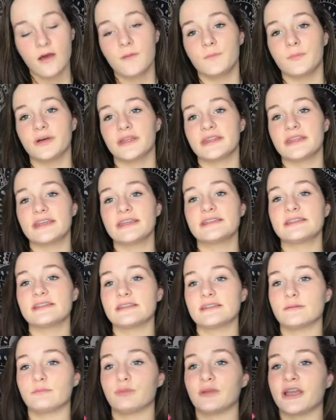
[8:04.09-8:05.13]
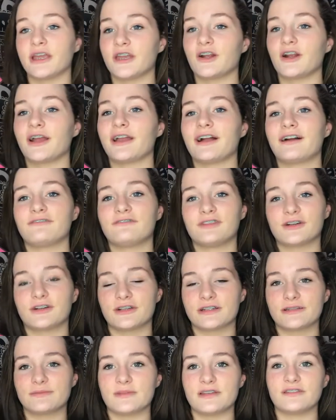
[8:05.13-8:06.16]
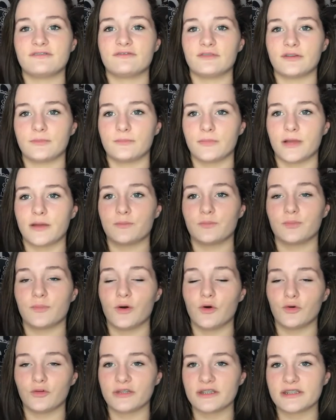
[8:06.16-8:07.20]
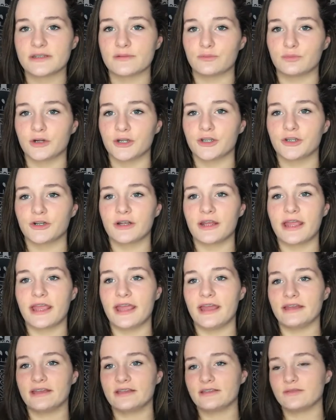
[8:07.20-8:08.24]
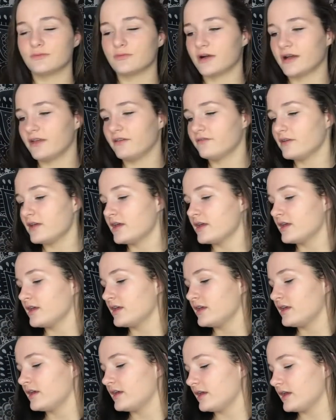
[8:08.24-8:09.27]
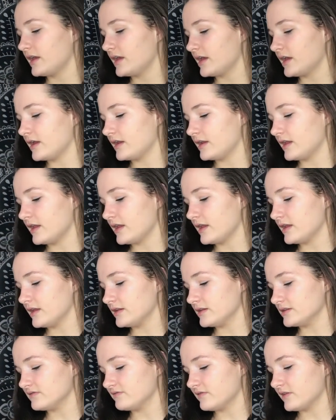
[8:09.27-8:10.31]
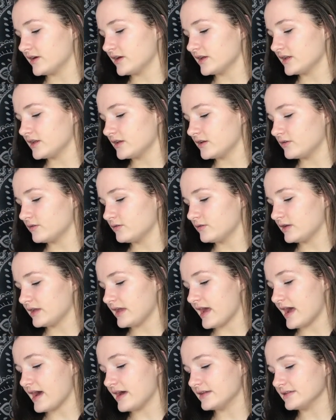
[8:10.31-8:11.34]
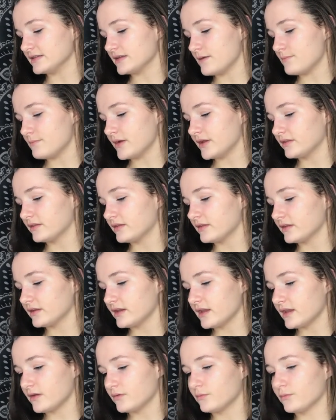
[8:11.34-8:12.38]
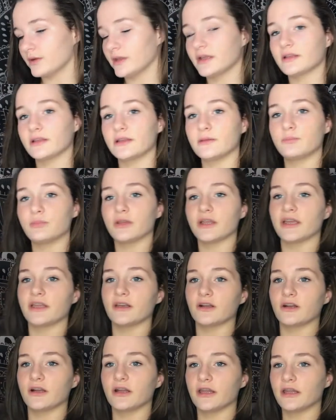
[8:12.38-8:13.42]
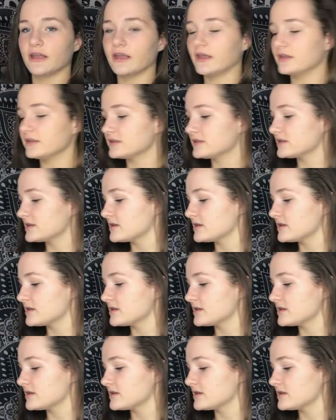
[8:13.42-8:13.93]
But this is a planner I got for Christmas from my oldest brother and his wife, and it is very cute. It has a monthly and weekly planner in it.